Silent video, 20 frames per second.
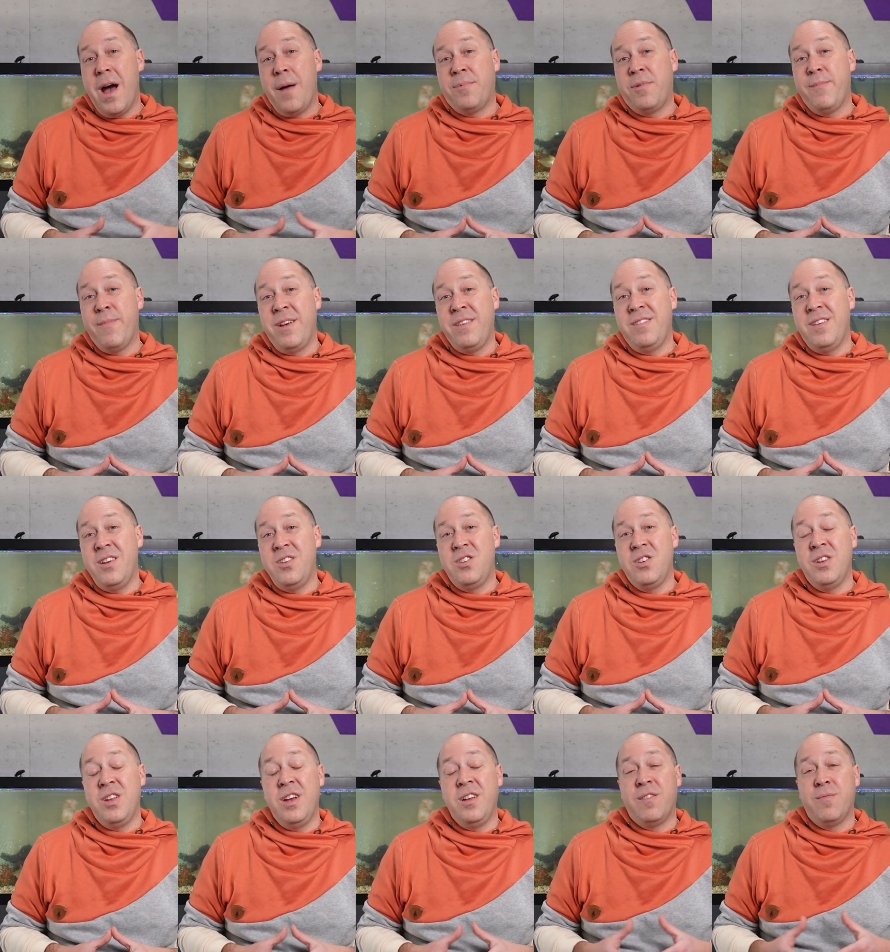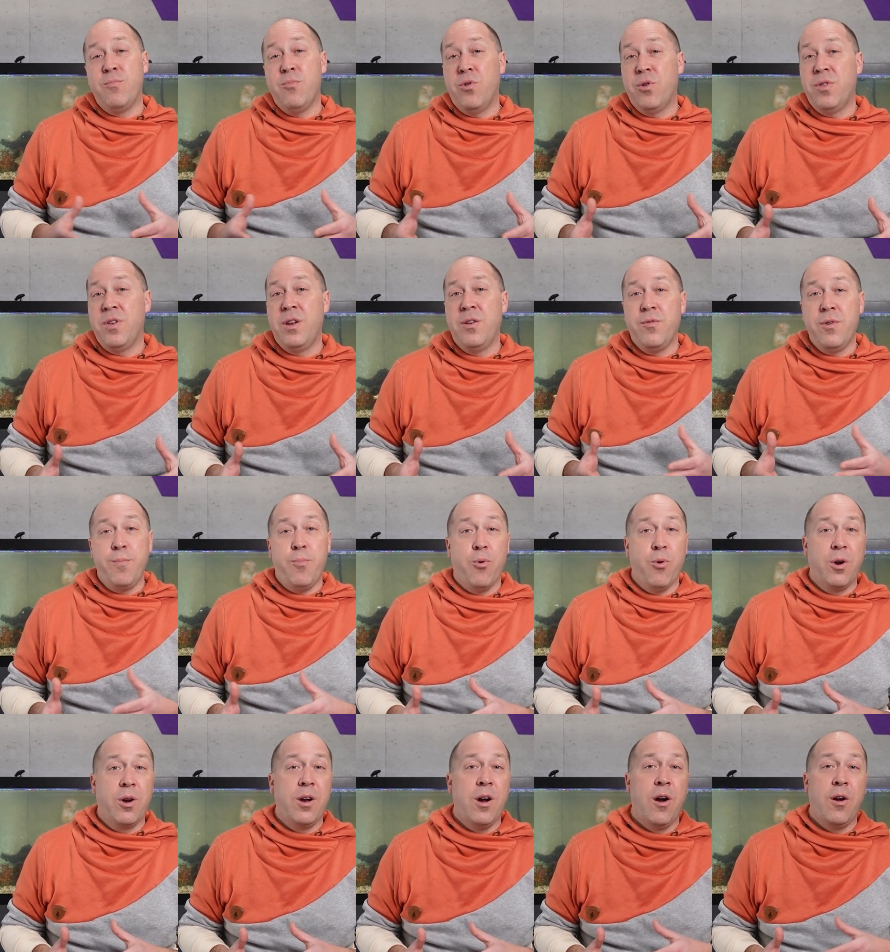optimization, it's more than a
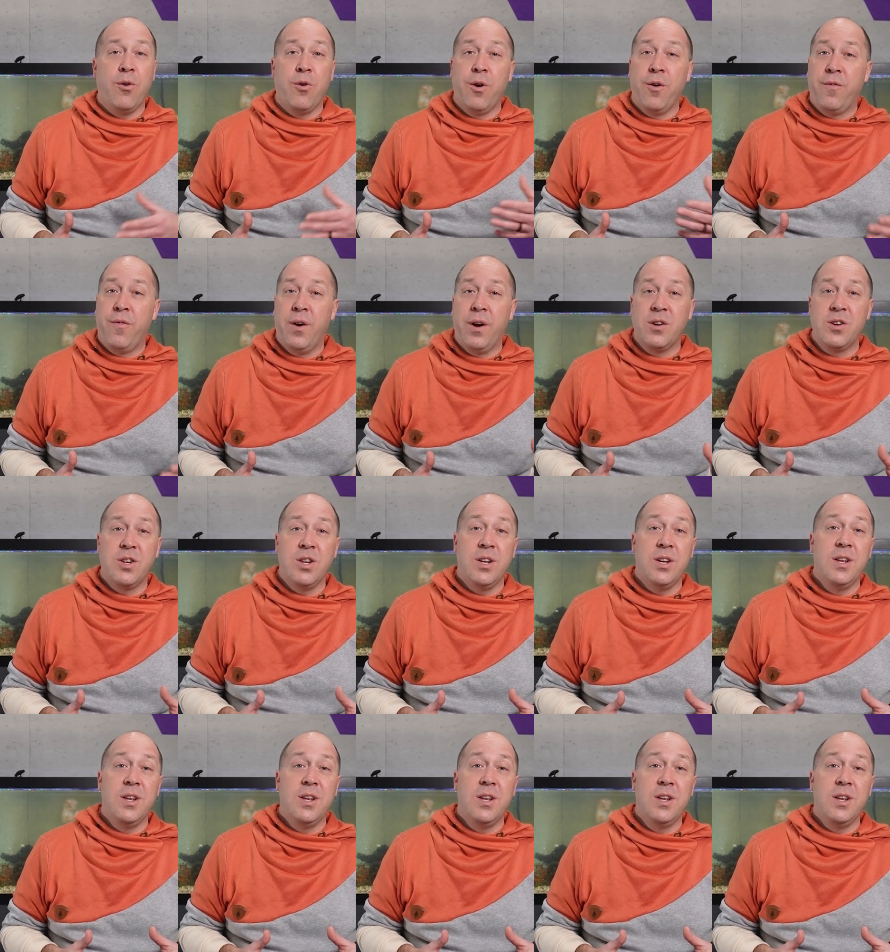report card or a function.